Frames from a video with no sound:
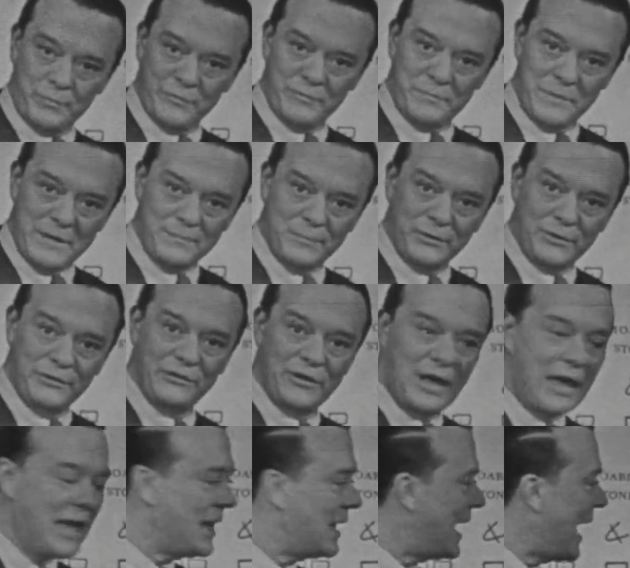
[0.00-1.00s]
of peoples,
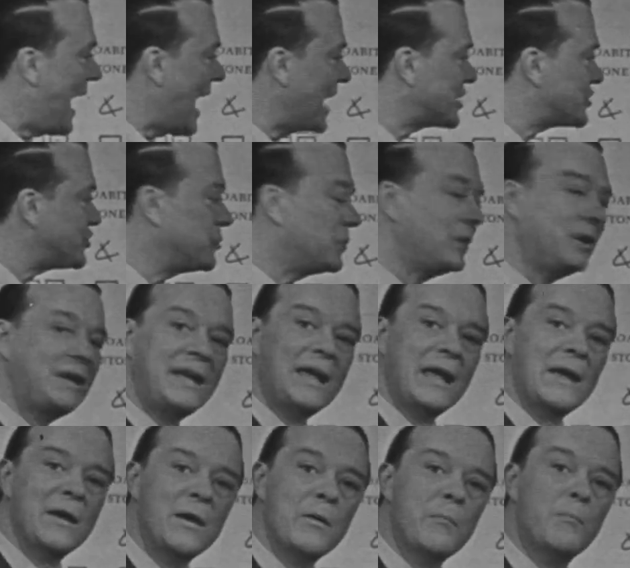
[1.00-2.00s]
actually
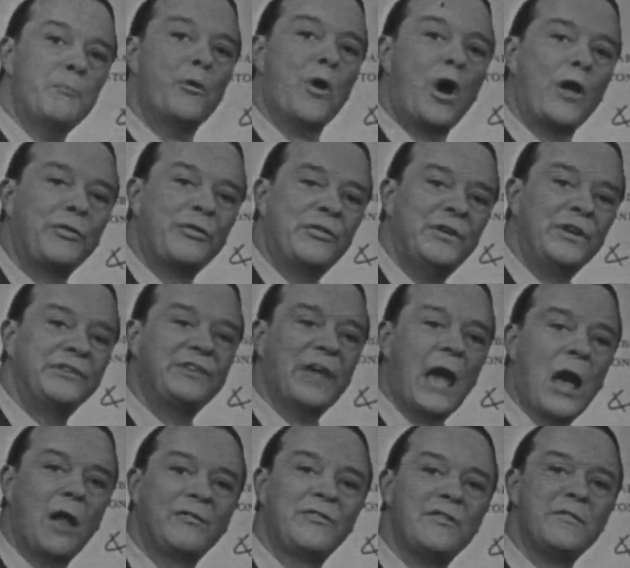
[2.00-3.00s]
brought this
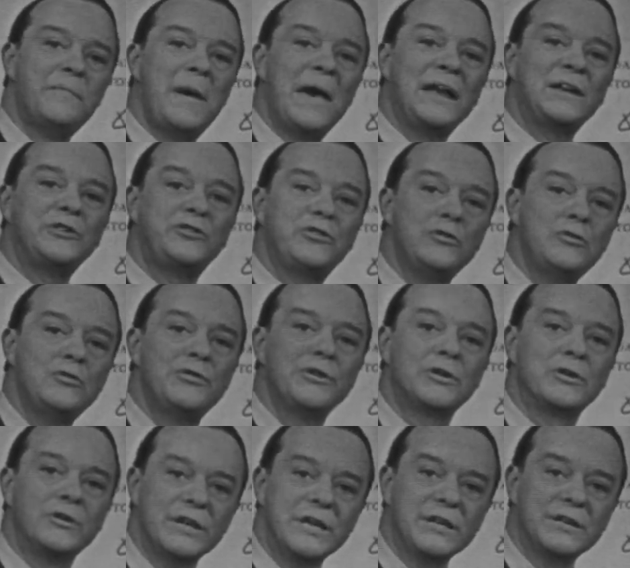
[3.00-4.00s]
alphabet to the
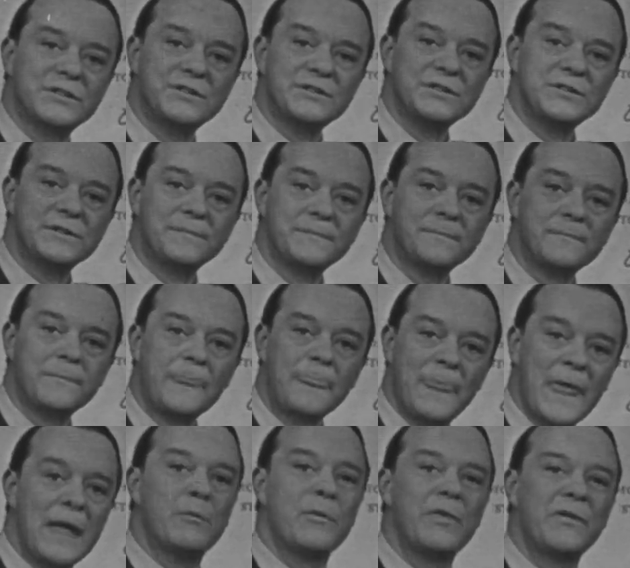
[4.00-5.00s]
Greeks.
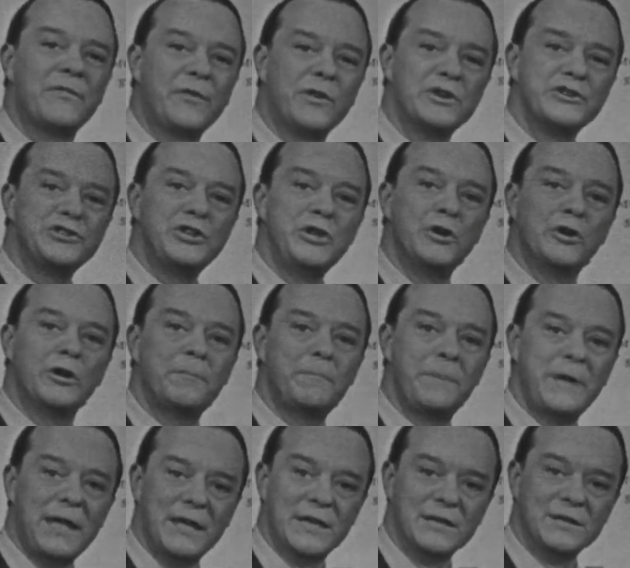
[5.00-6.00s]
They were the first
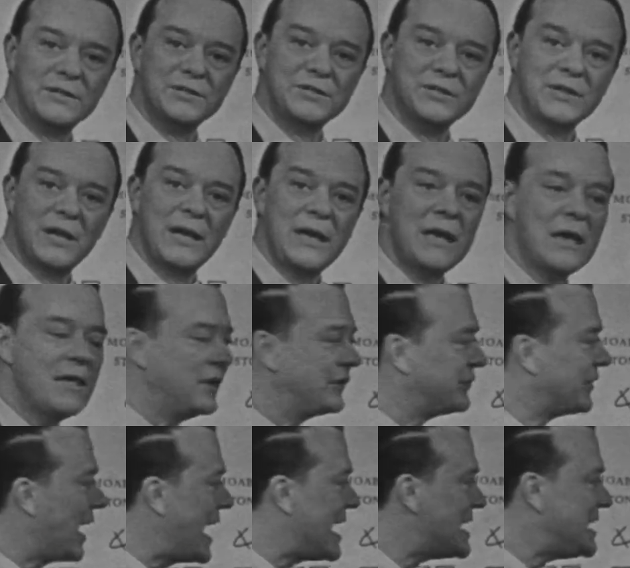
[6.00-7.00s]
Europeans.
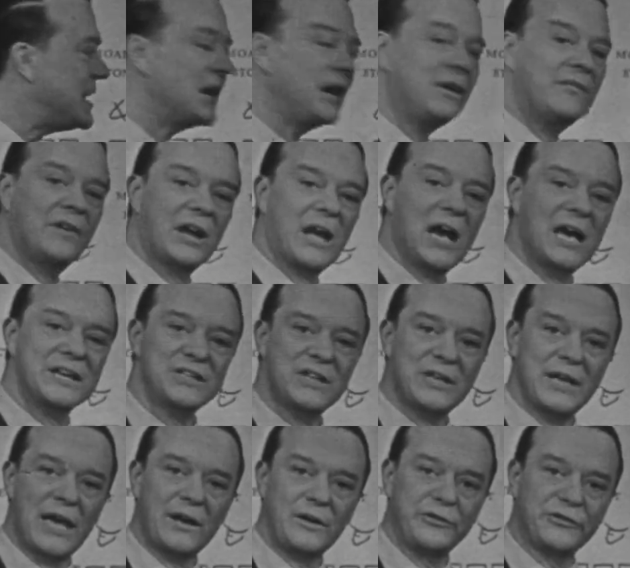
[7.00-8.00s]
This idea of a
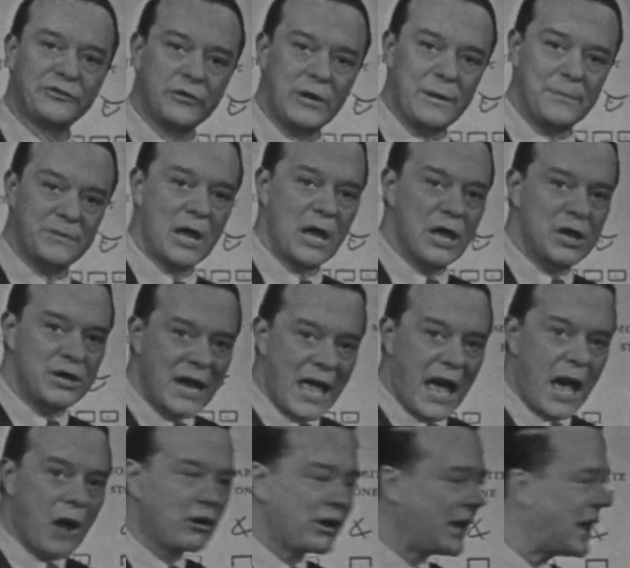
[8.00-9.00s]
consonantal script
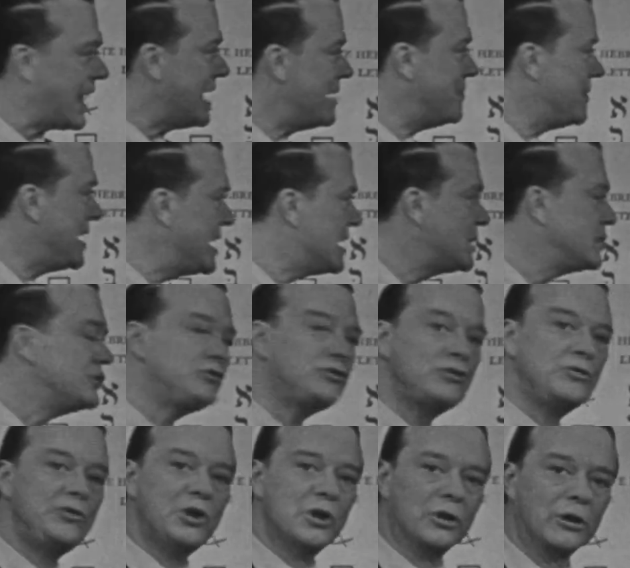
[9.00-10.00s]
now came
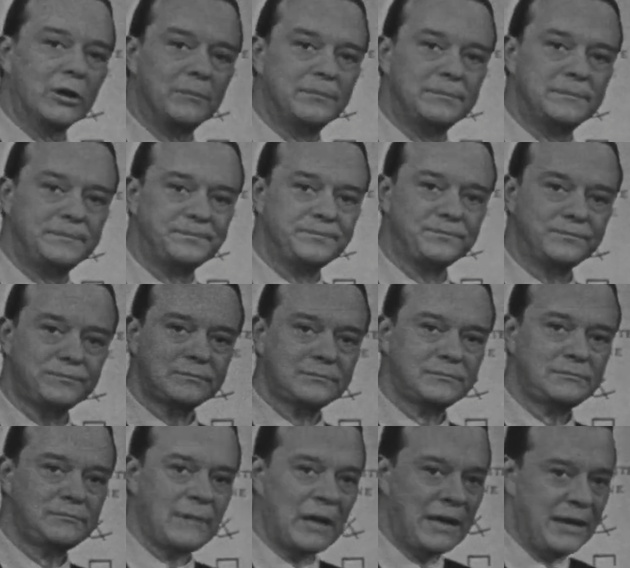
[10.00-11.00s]
into Europe,
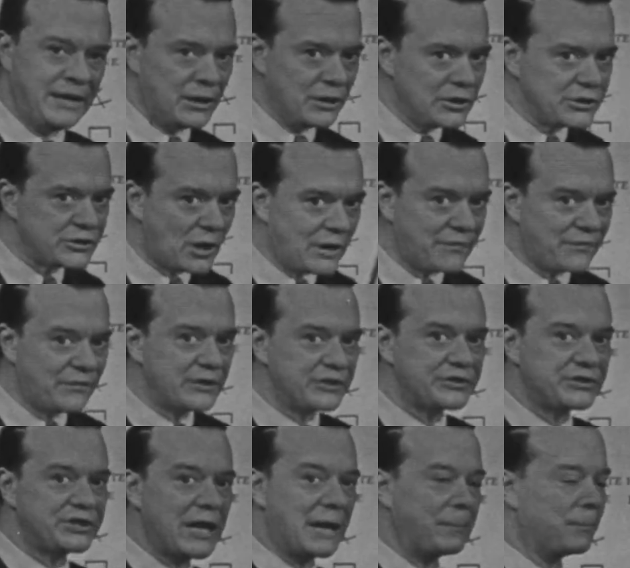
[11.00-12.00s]
and here is our first
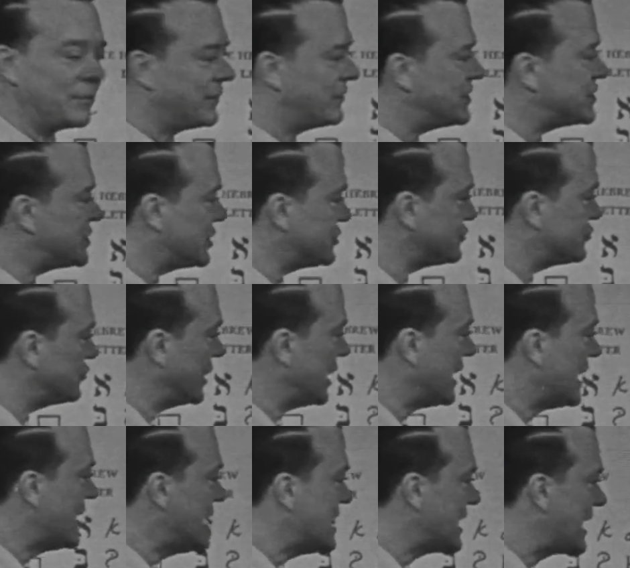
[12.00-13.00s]
step of its history,
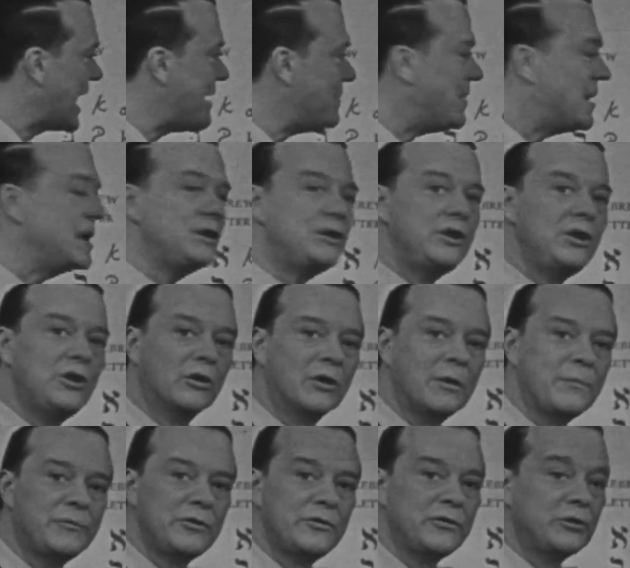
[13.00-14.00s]
came into
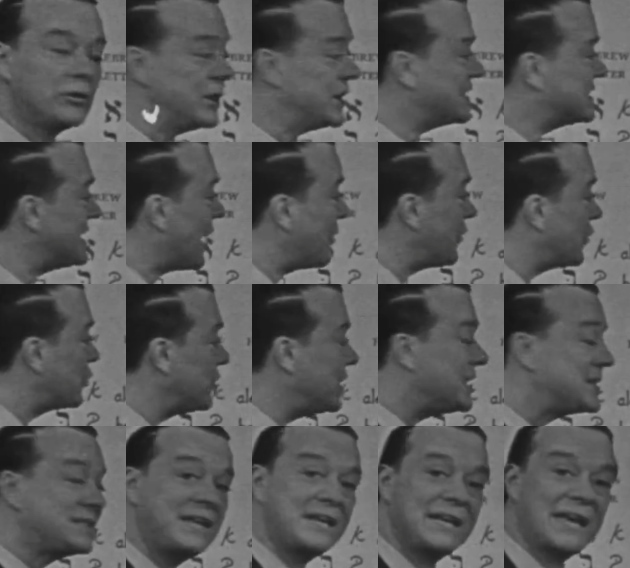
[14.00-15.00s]
Europe through the Greeks. Now, the
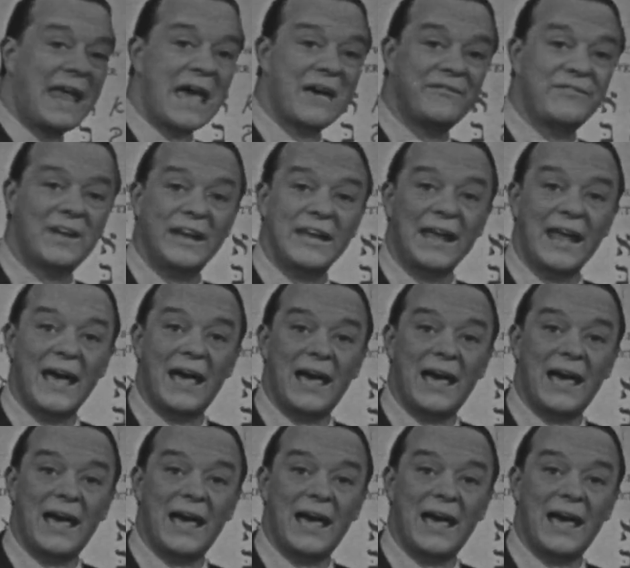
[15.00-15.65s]
Greeks didn't have any